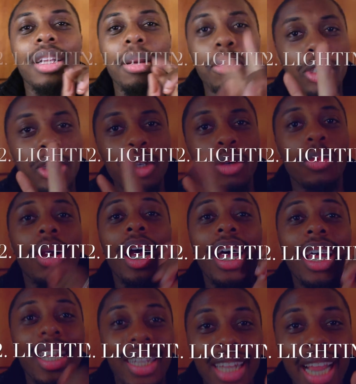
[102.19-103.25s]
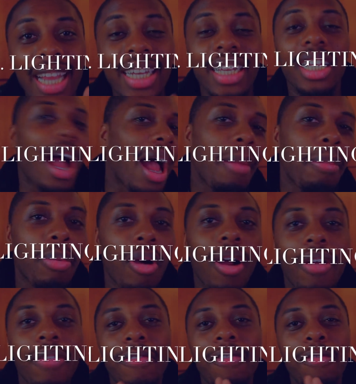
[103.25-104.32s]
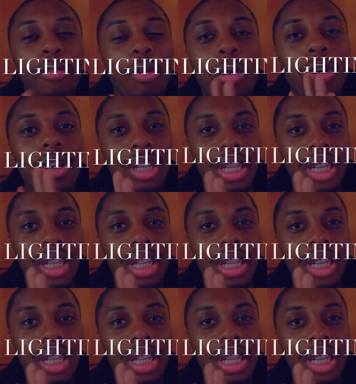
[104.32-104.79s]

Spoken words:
Number 2, lighting. I brought 4